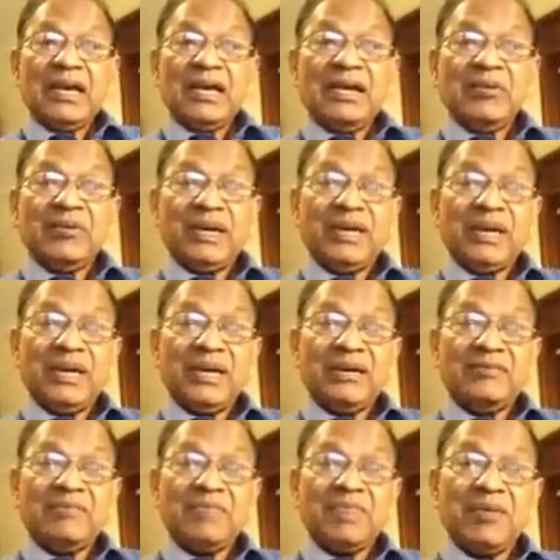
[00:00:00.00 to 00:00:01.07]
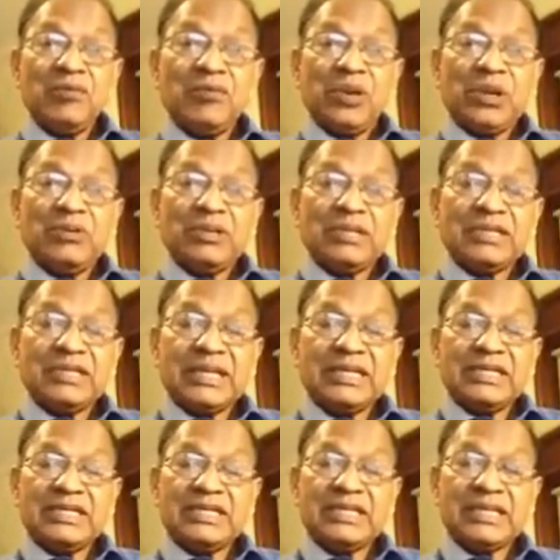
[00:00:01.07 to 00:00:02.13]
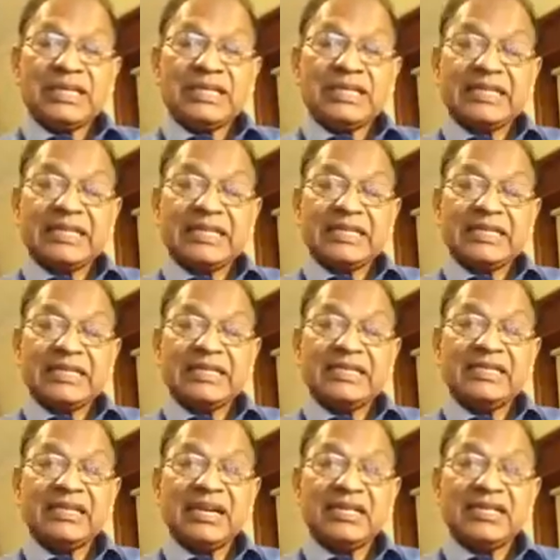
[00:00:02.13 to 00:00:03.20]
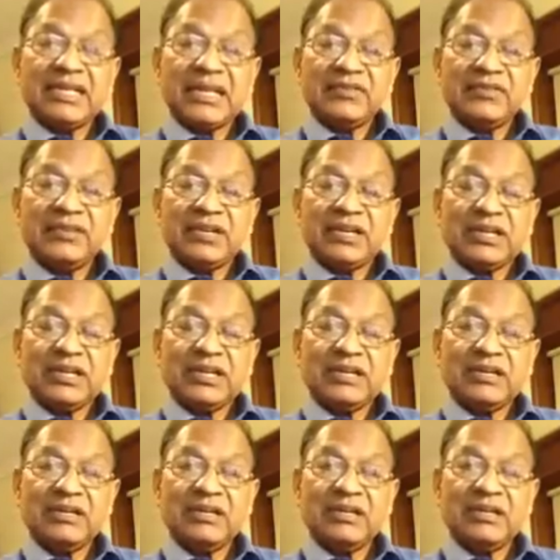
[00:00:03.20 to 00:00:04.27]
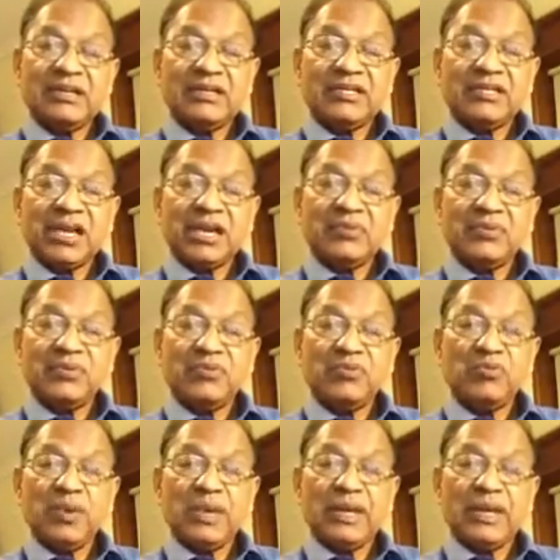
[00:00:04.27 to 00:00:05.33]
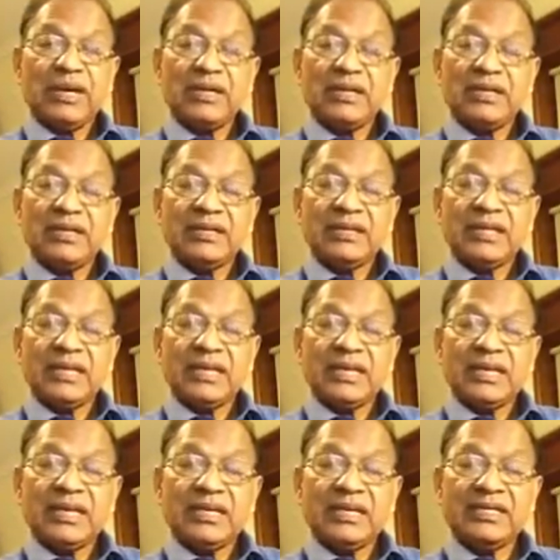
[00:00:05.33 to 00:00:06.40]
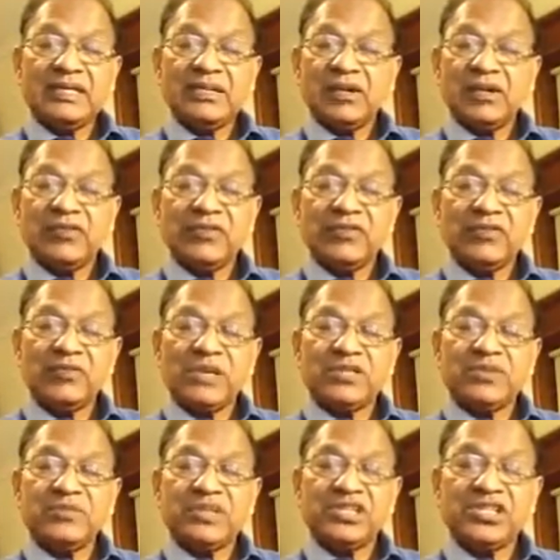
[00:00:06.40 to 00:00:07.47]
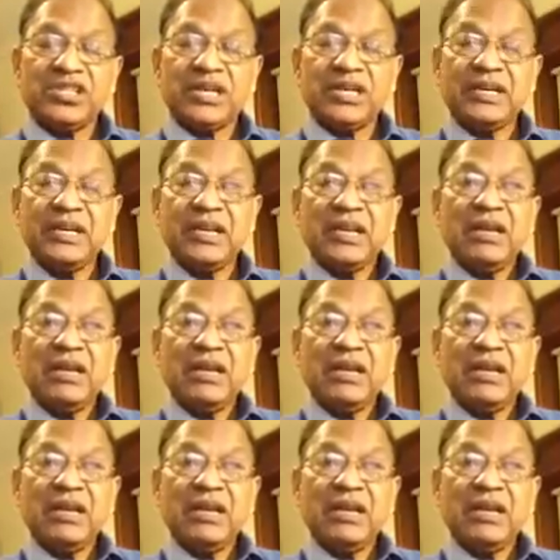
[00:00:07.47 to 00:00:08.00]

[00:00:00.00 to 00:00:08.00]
Anyway, what I want to say is this, that these guys have got a Skype room where there is a lot of information being shared.